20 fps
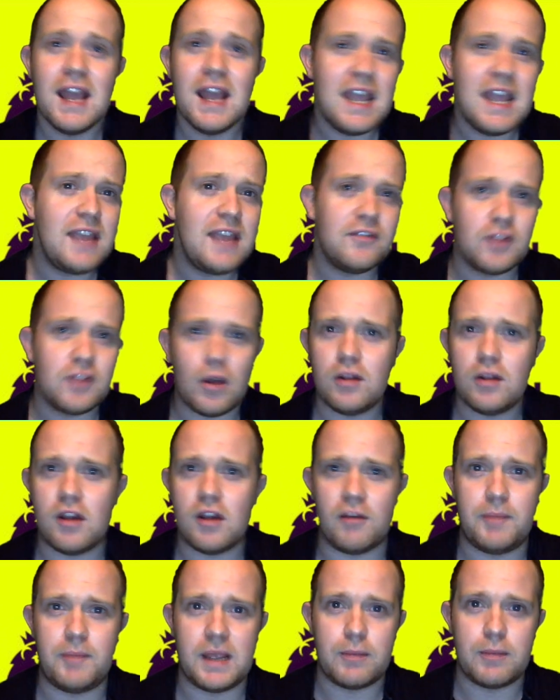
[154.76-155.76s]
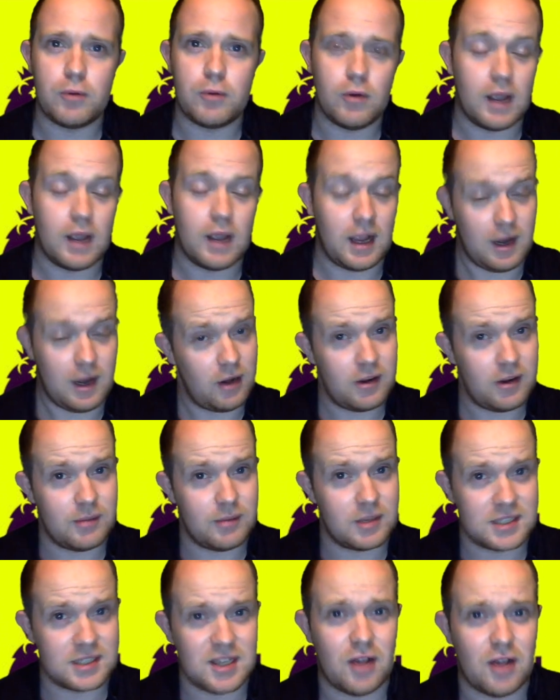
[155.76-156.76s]
Even though a lot of people, including
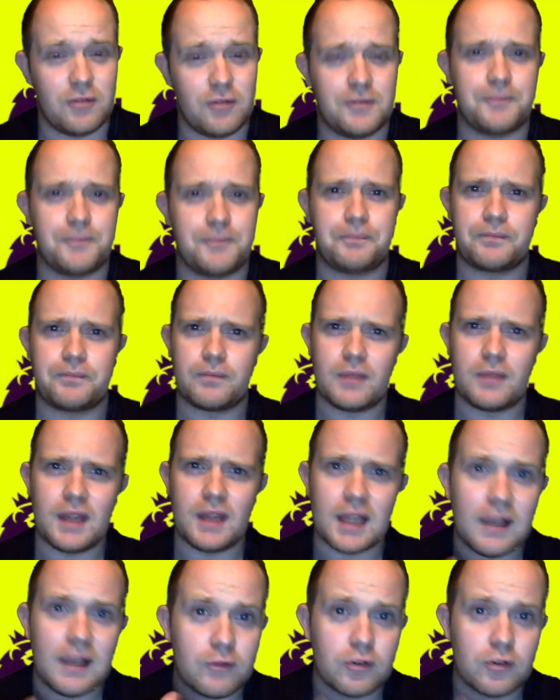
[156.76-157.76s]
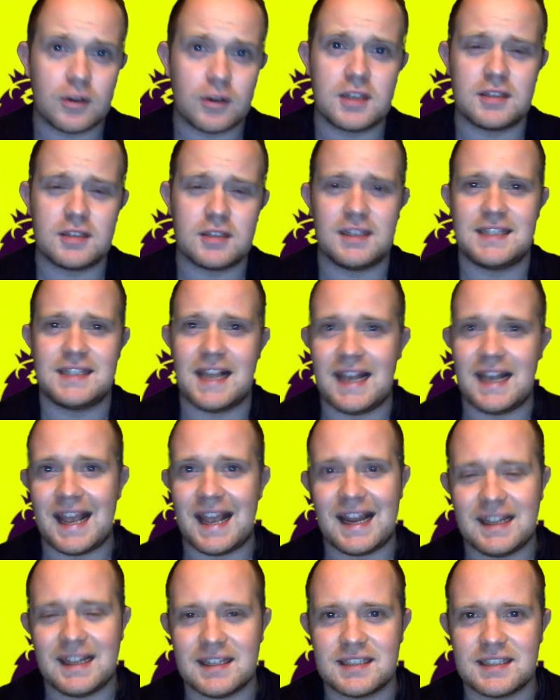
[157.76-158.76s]
myself, have criticised Dele
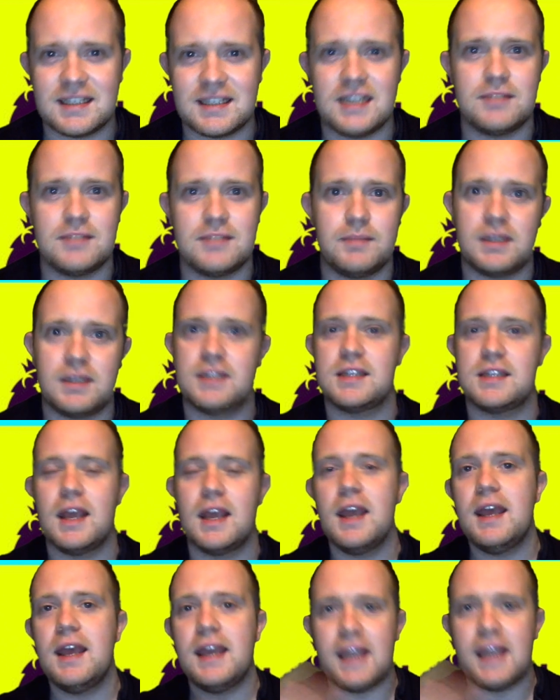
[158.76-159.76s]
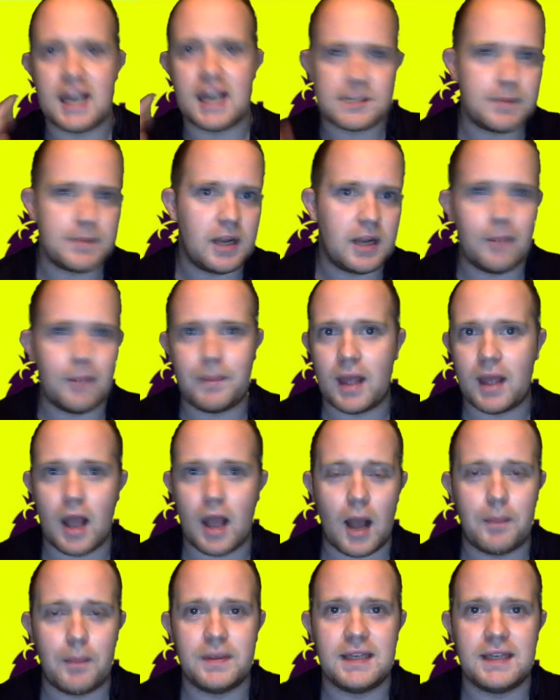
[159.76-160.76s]
Alli this season because he has been a bit
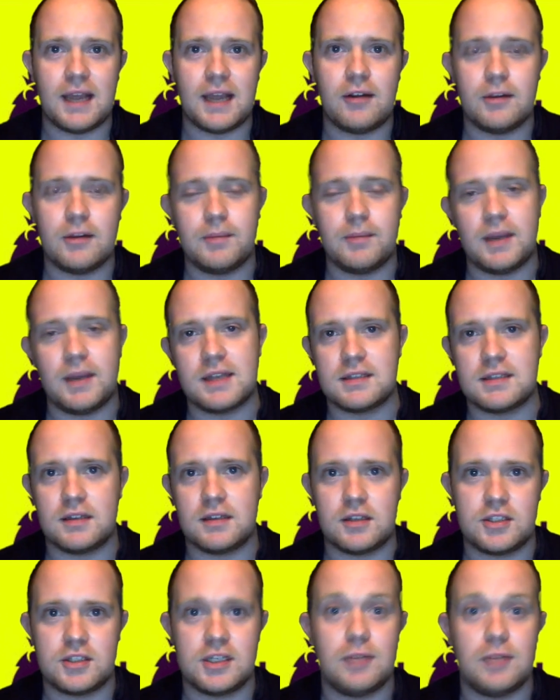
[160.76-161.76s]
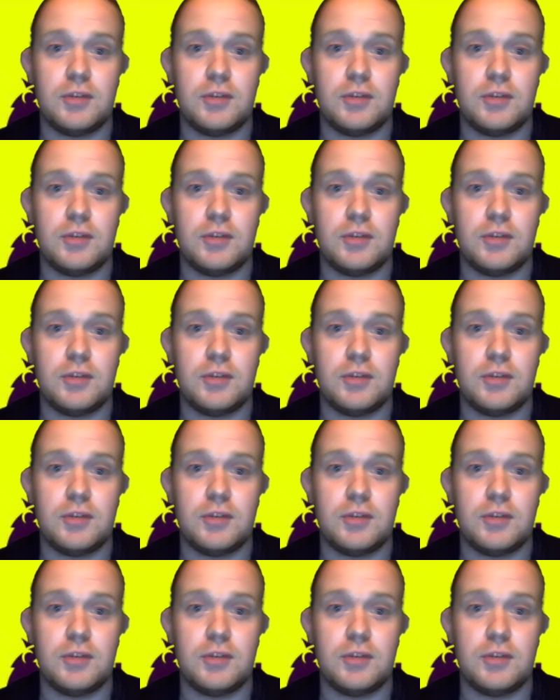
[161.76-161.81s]
up and down compared to last year.